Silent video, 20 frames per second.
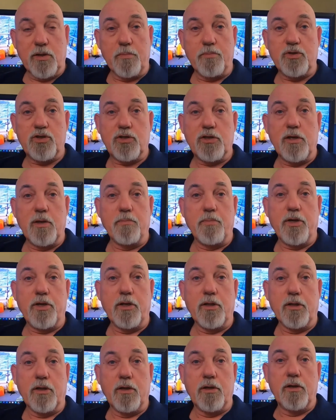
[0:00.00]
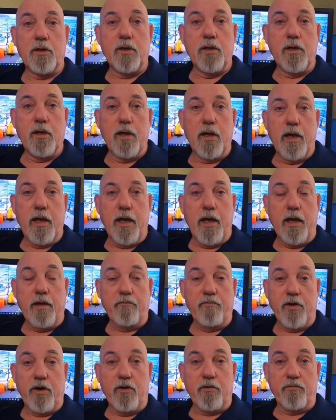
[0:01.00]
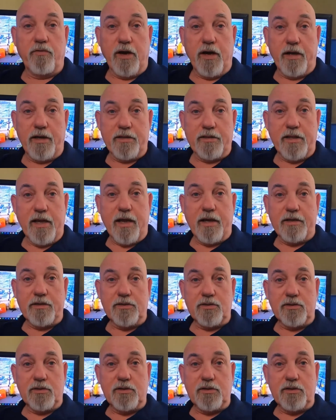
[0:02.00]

Embassy in Manila and verify that that is